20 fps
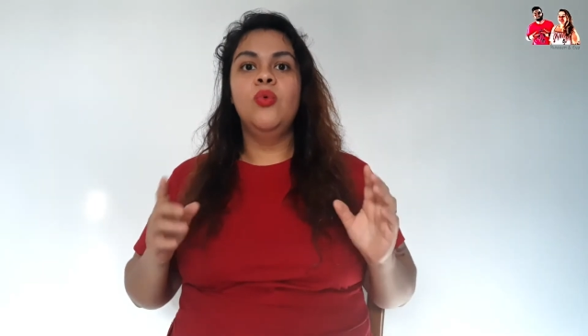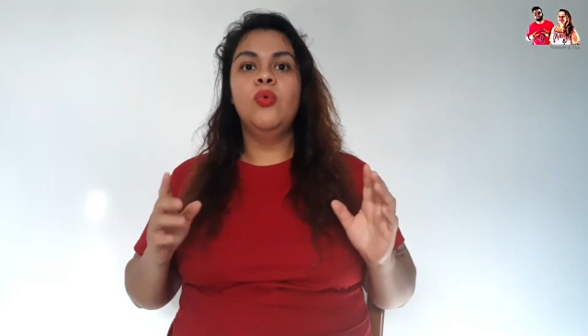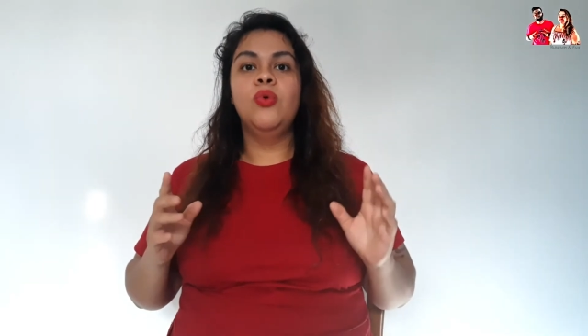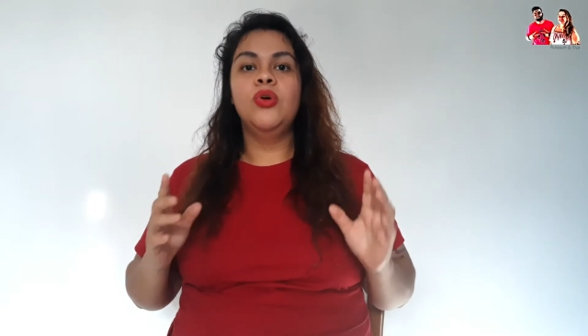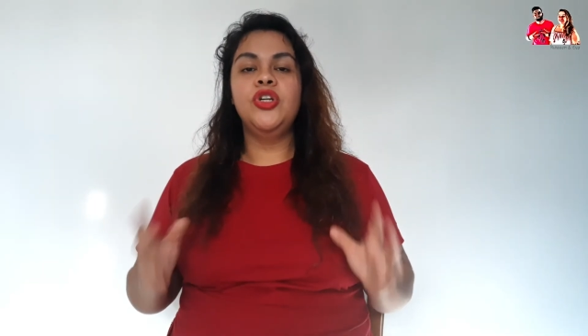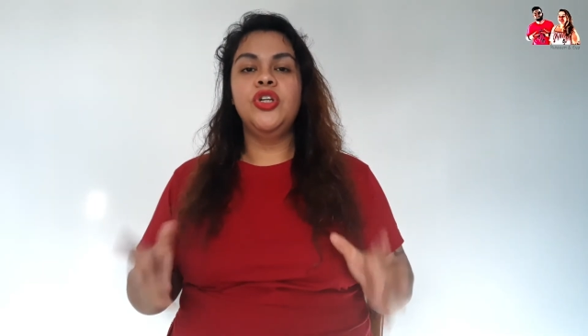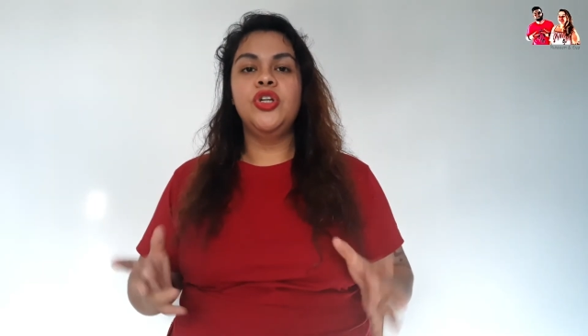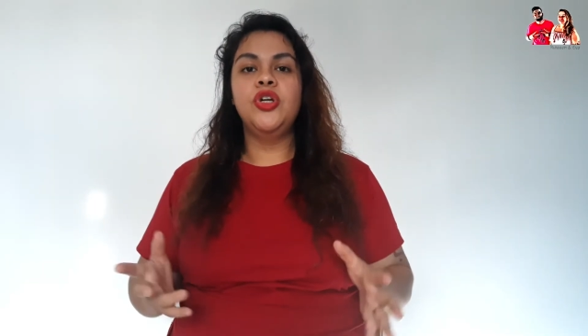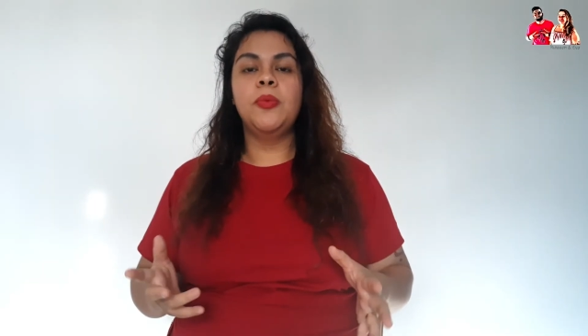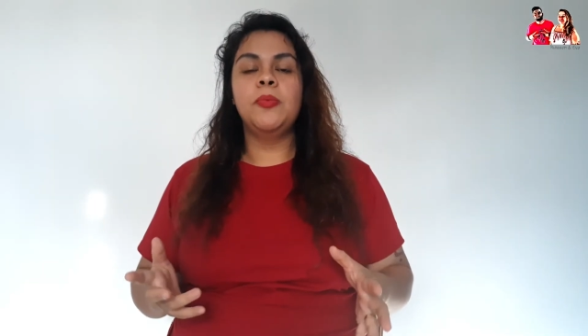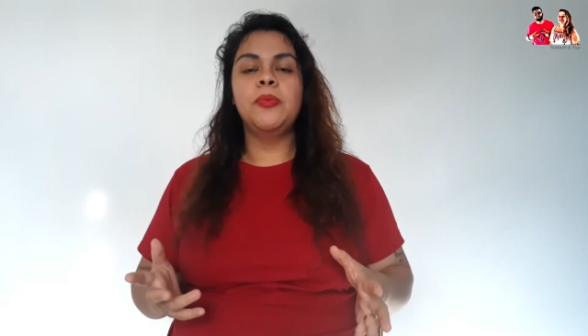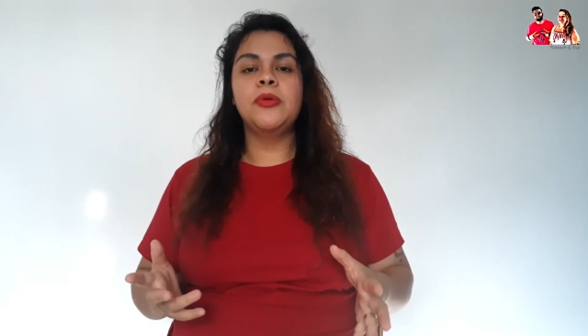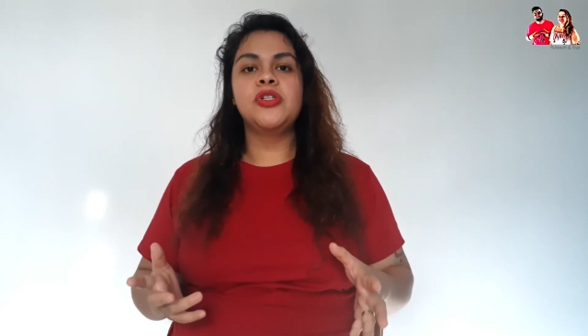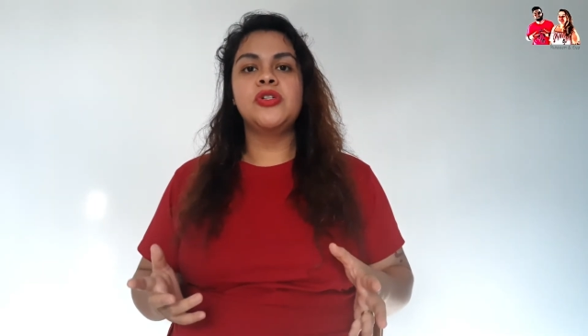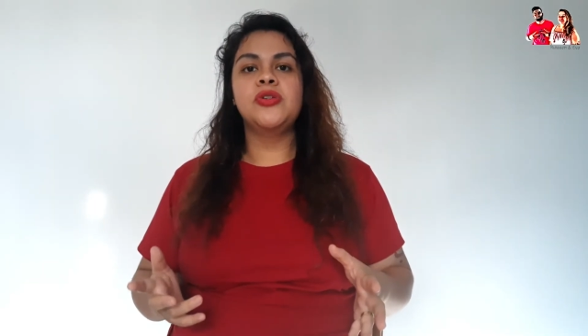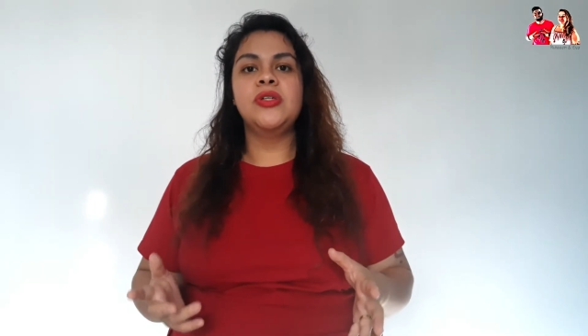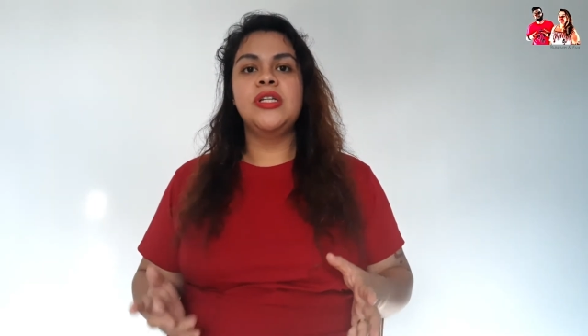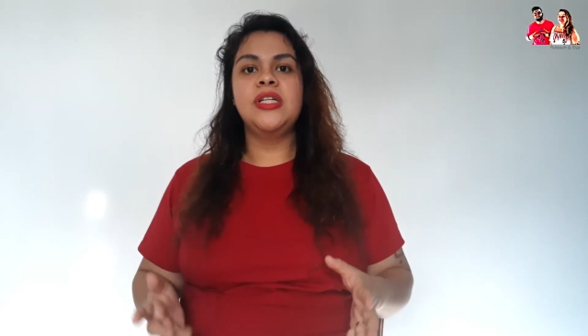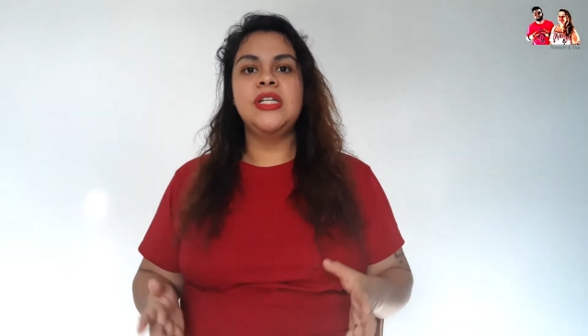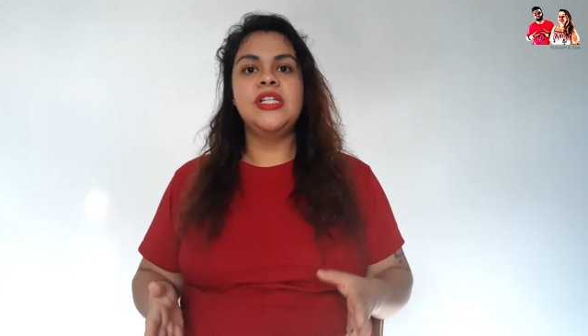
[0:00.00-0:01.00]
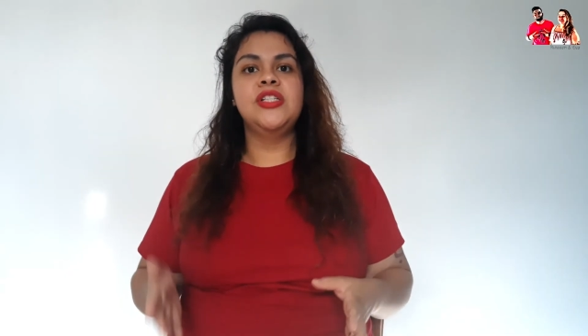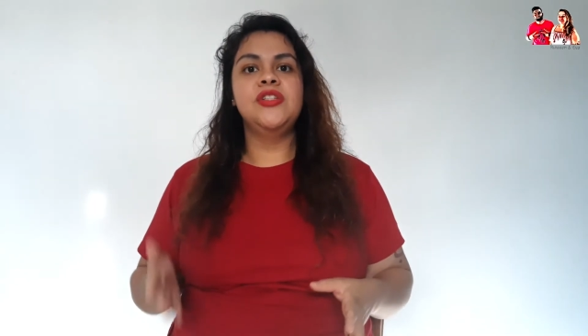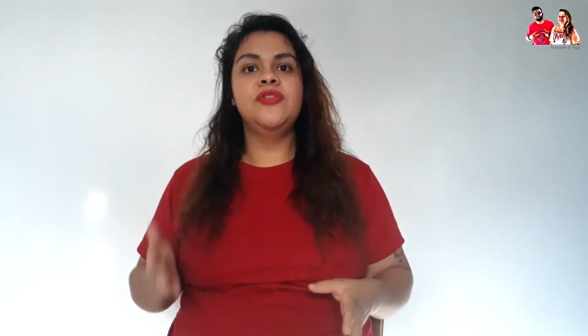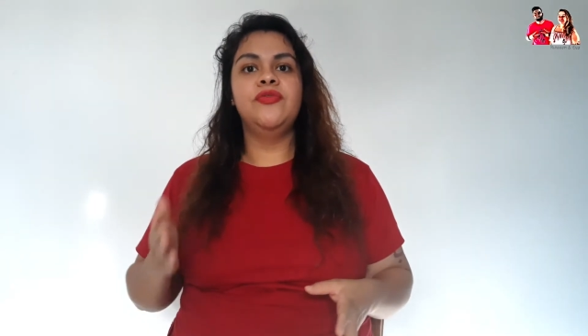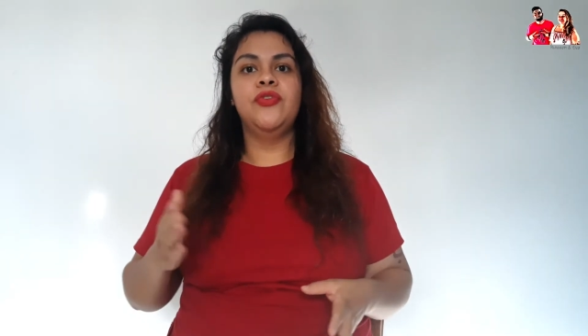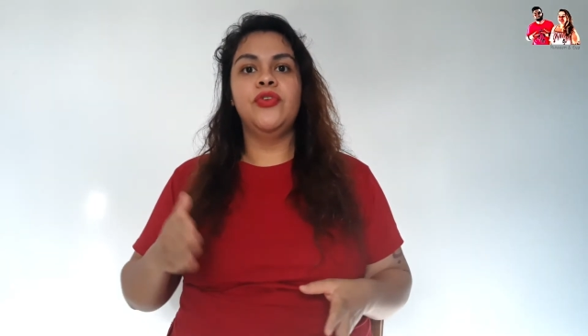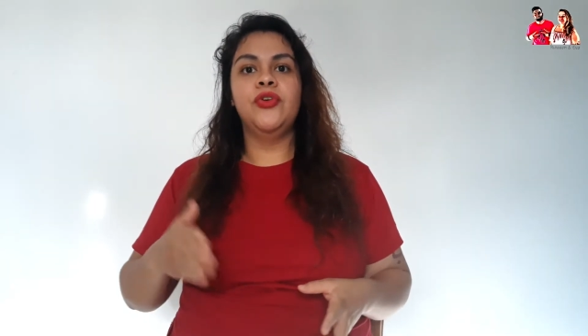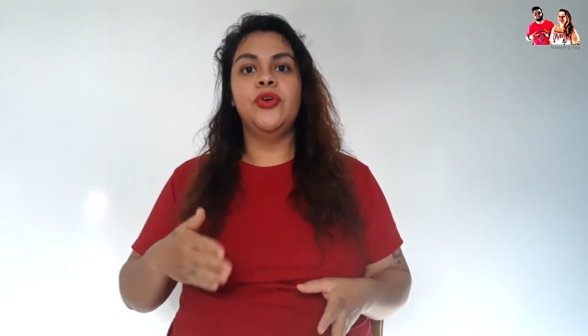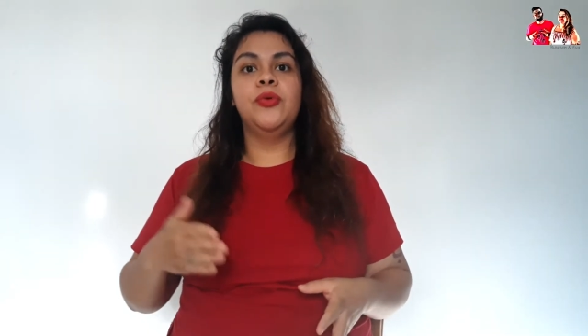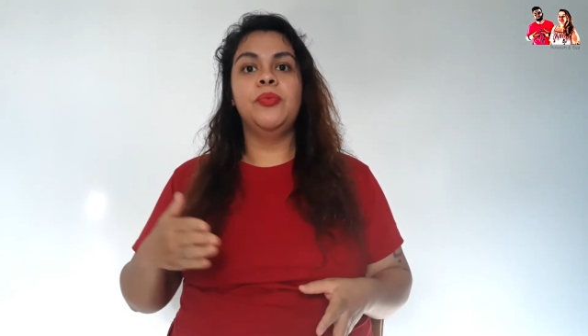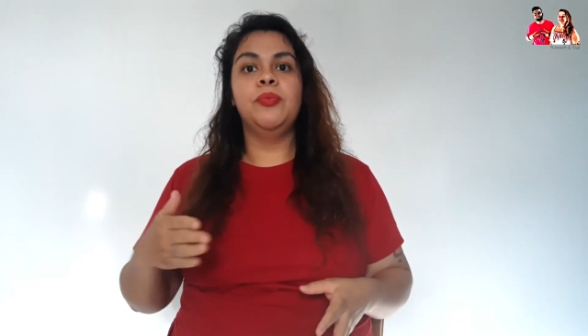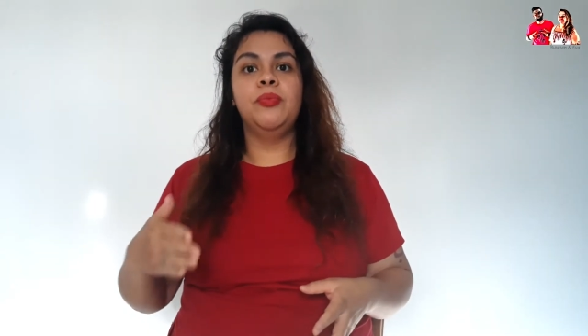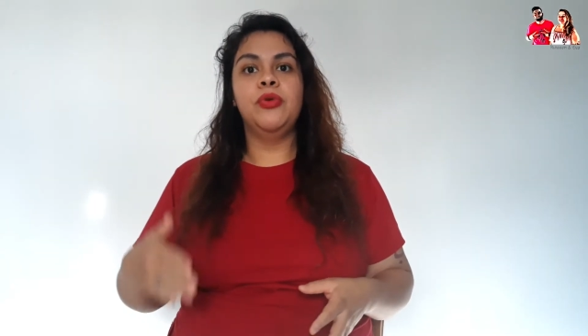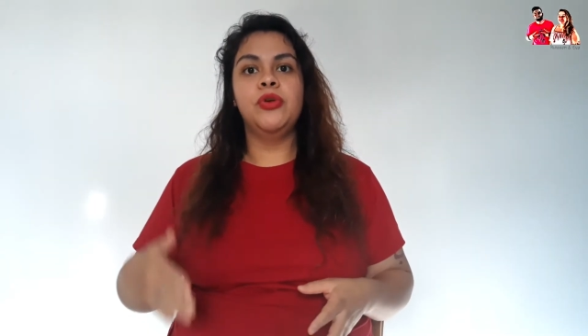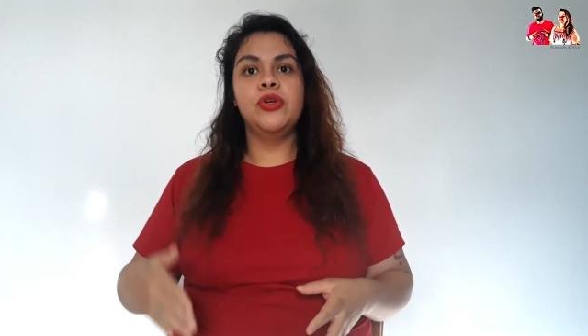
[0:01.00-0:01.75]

with new opportunities for your